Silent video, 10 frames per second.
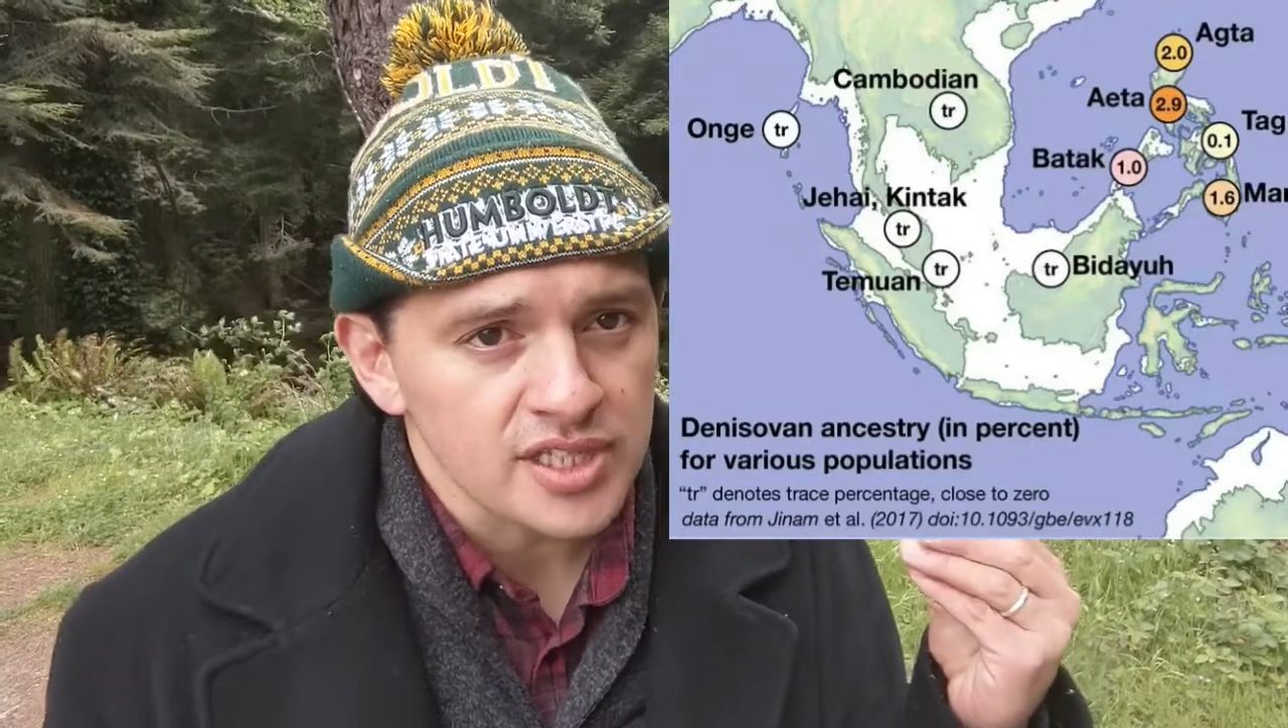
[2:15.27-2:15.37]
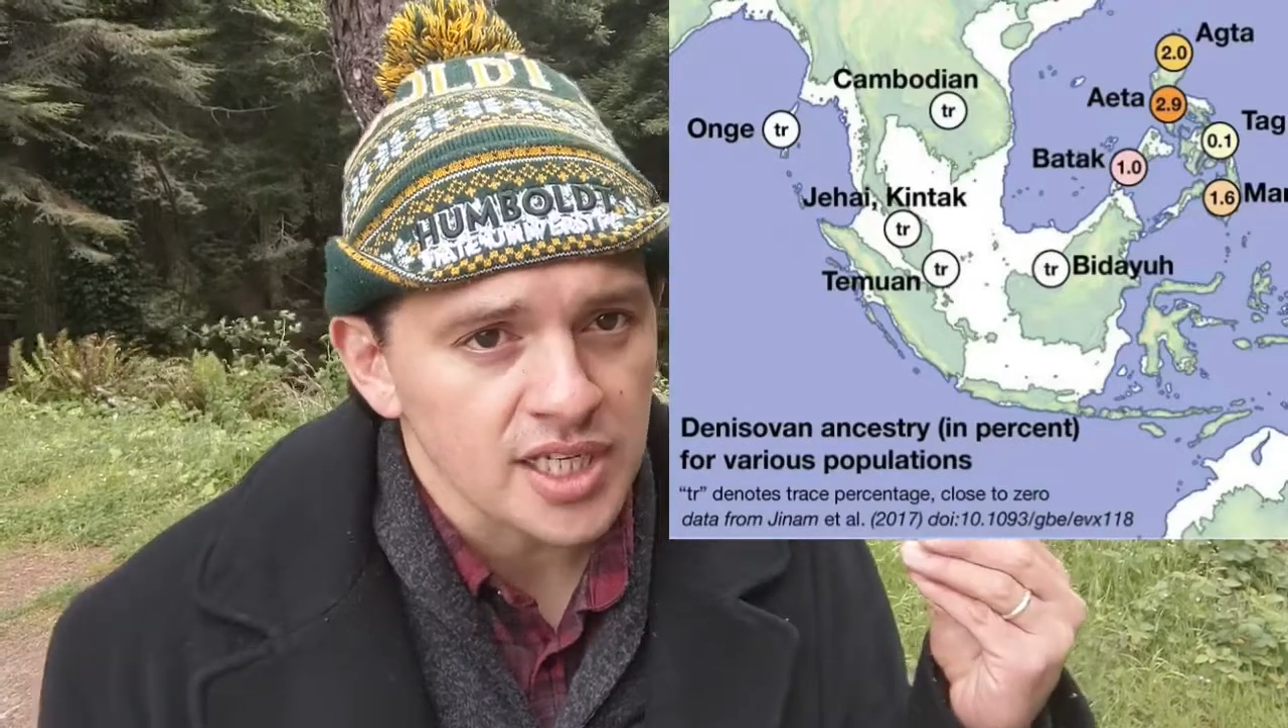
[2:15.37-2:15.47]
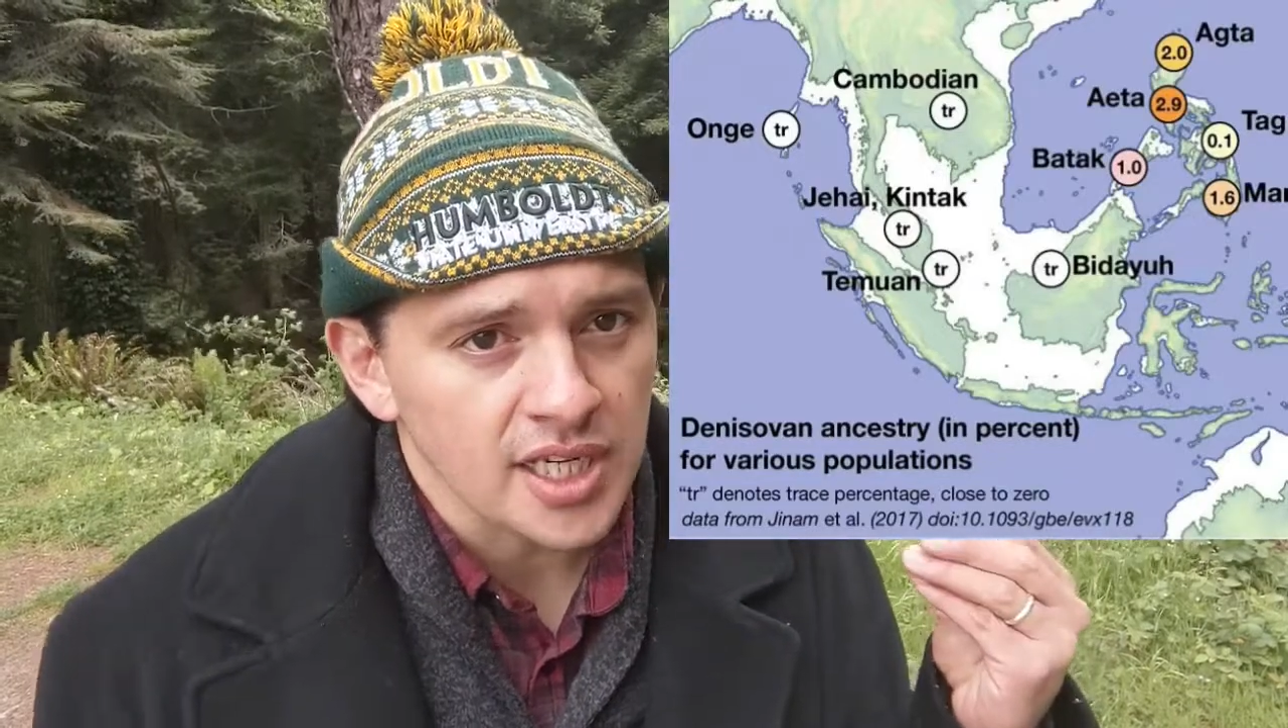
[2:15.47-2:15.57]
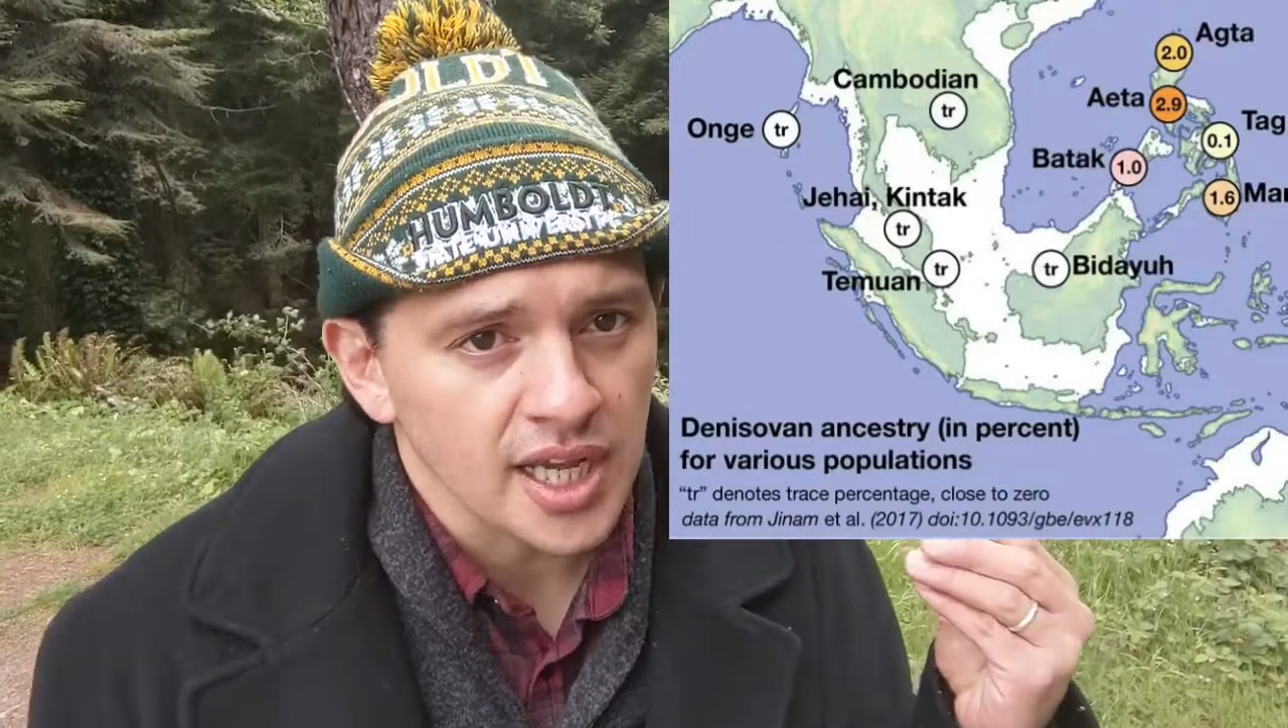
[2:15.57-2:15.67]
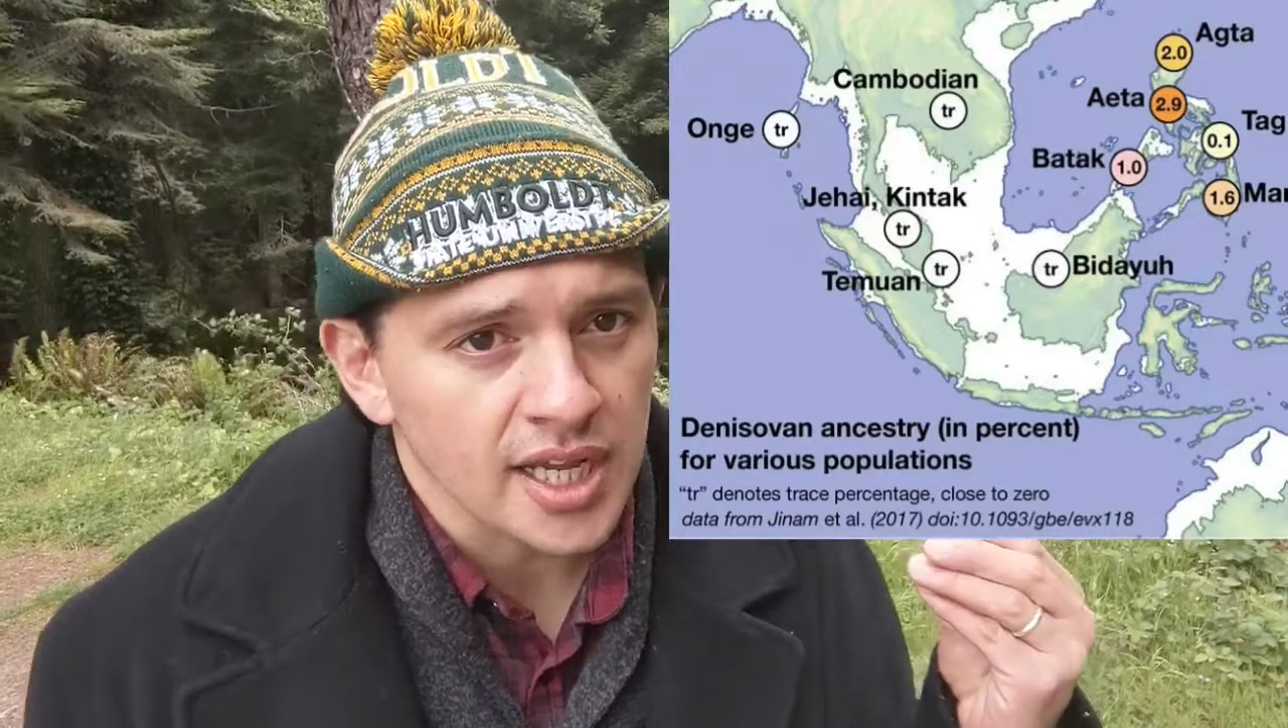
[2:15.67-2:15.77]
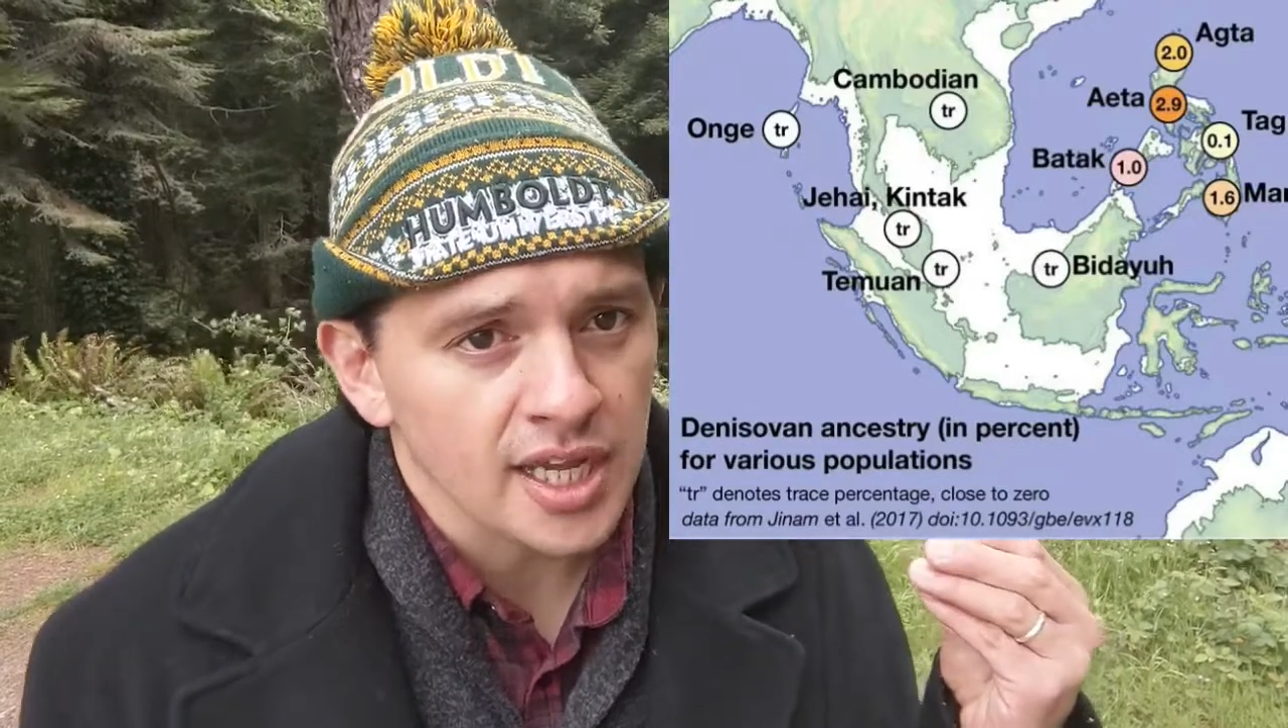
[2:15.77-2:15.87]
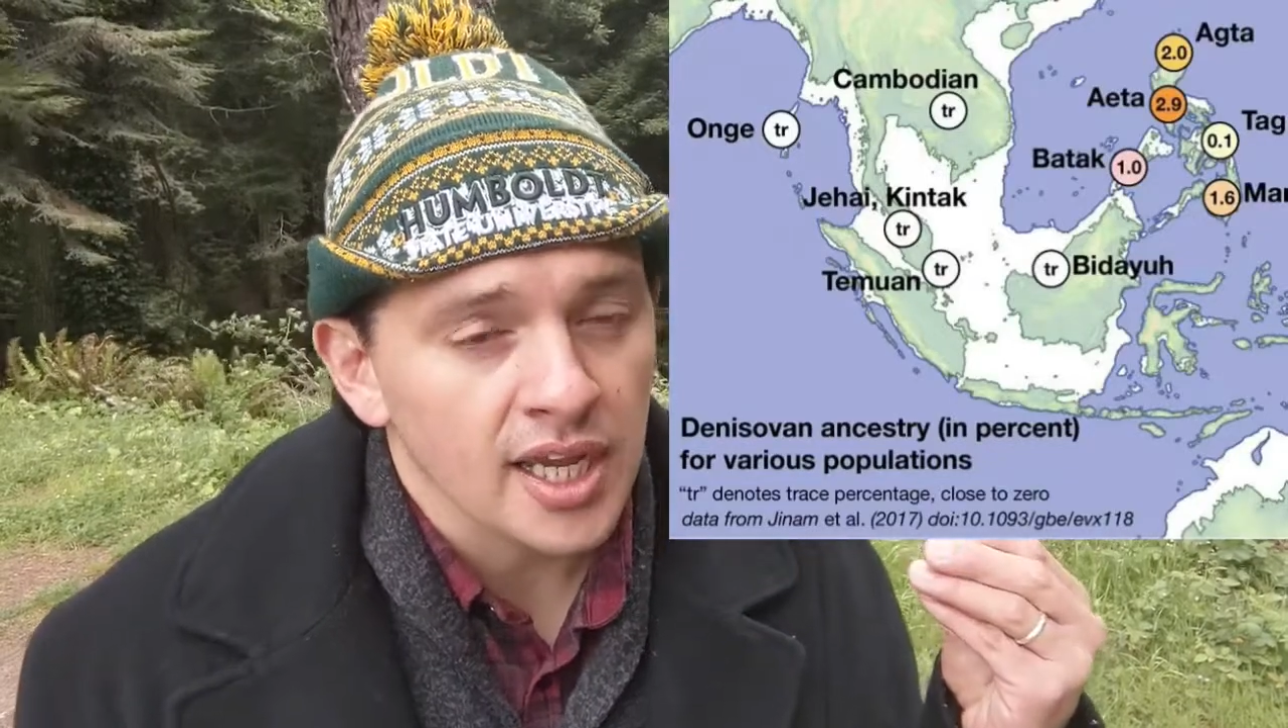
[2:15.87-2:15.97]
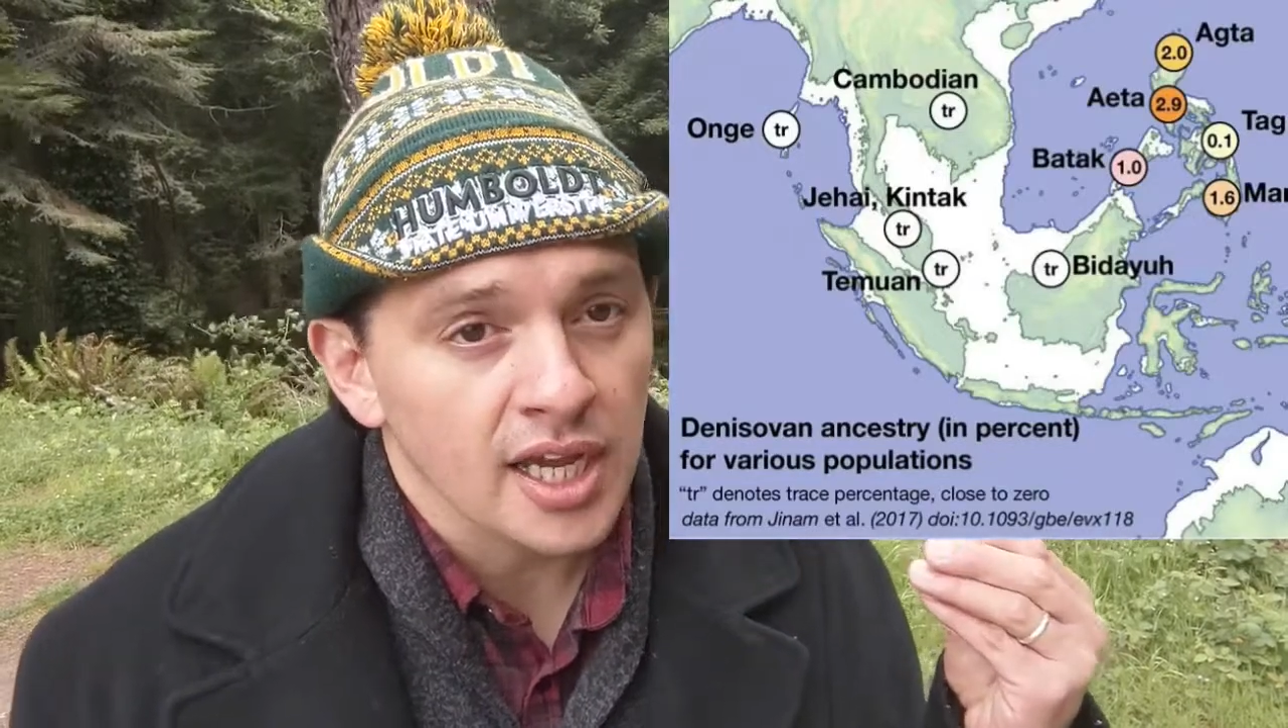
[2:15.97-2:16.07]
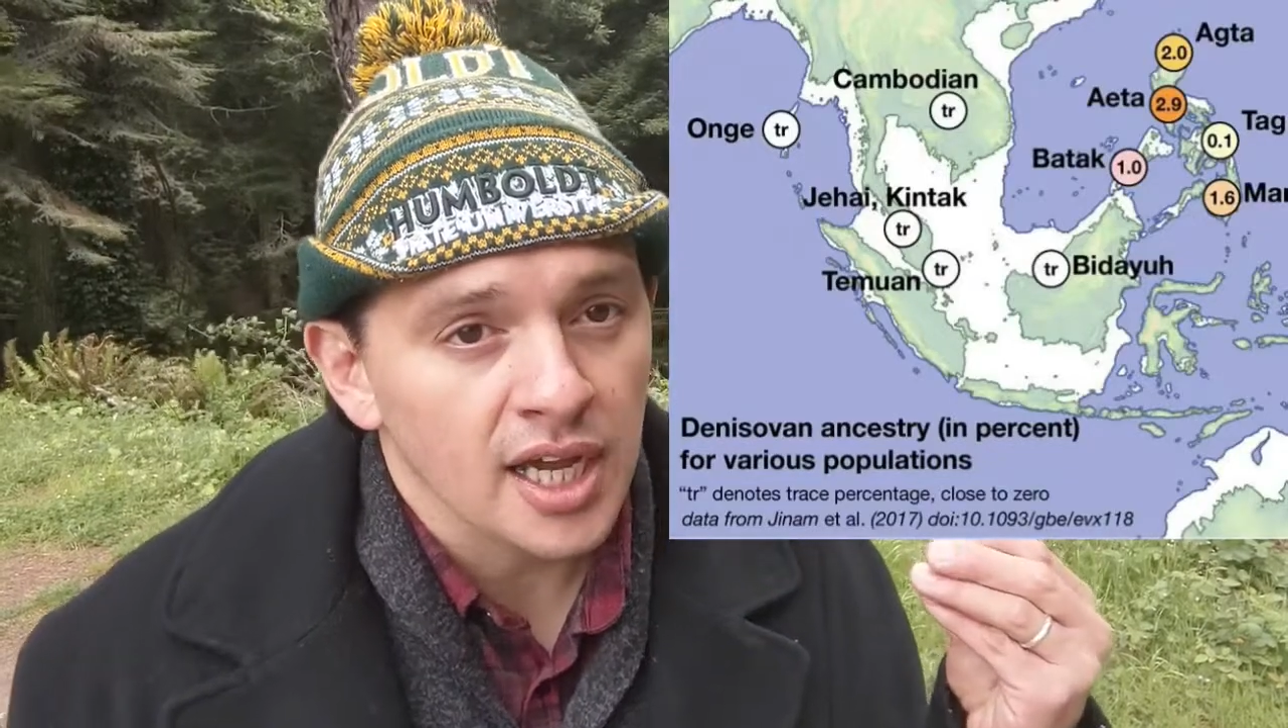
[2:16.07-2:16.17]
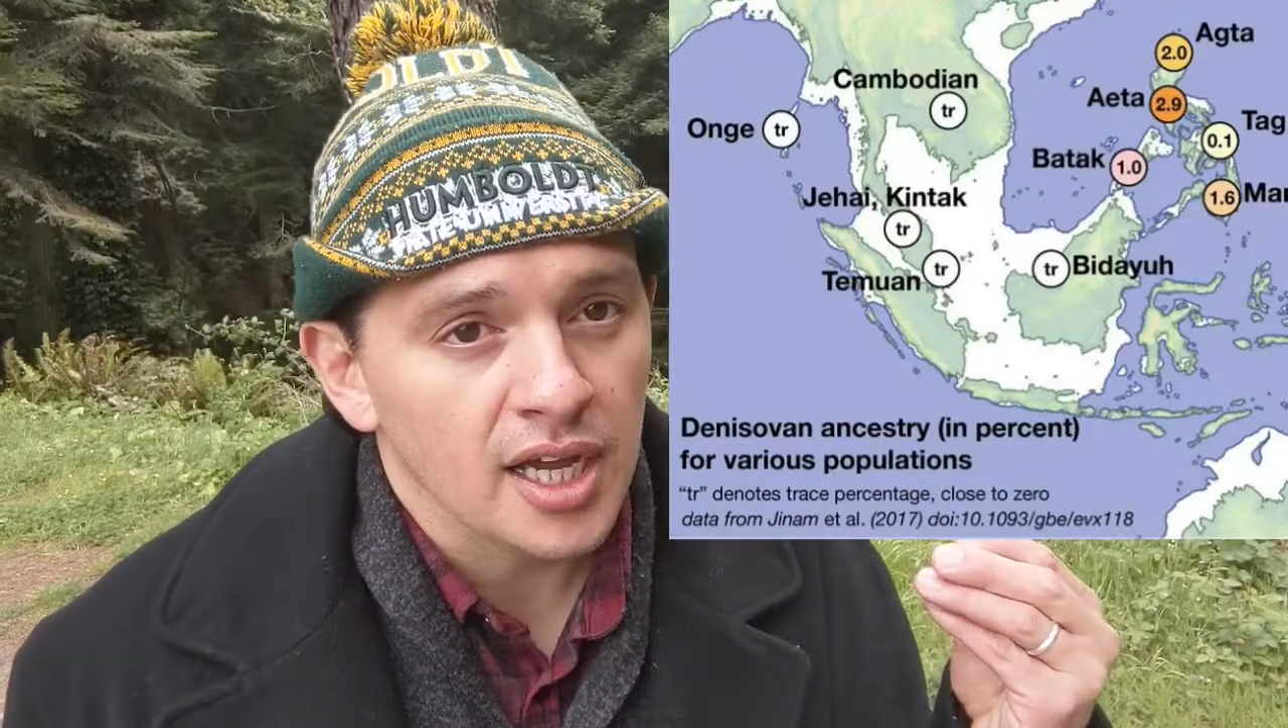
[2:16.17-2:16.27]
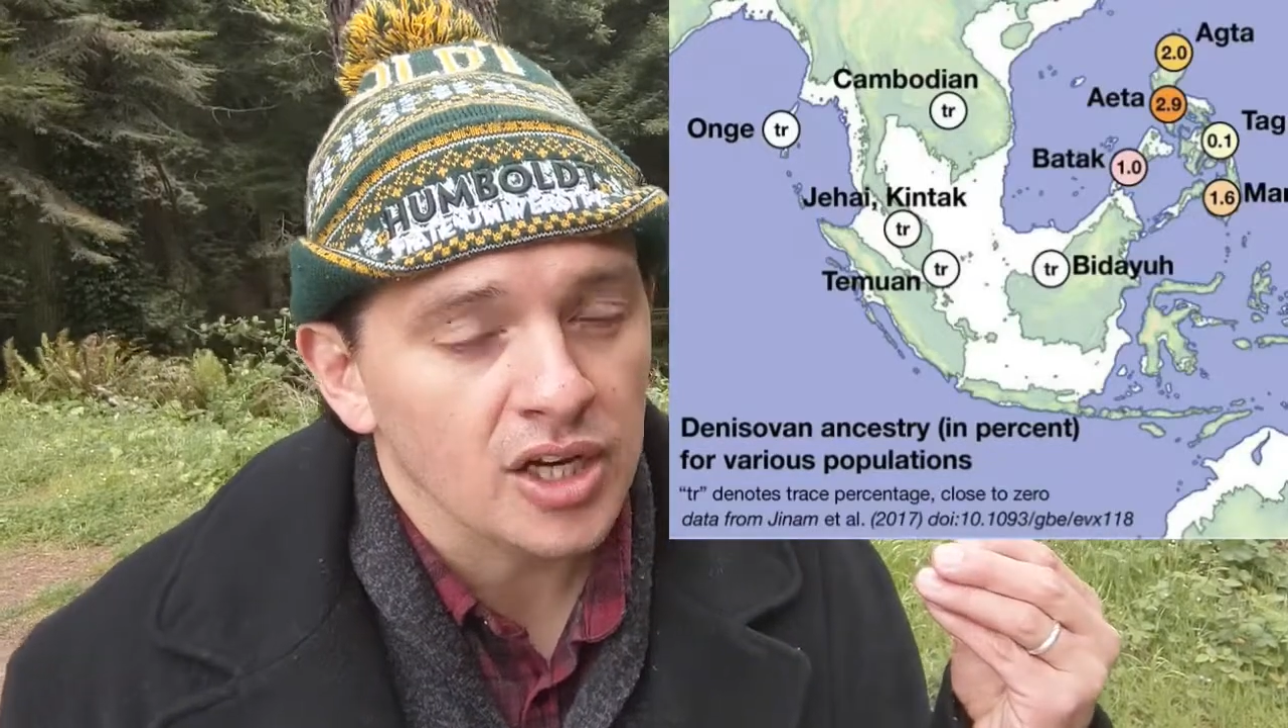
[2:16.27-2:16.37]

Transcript: DNA uh,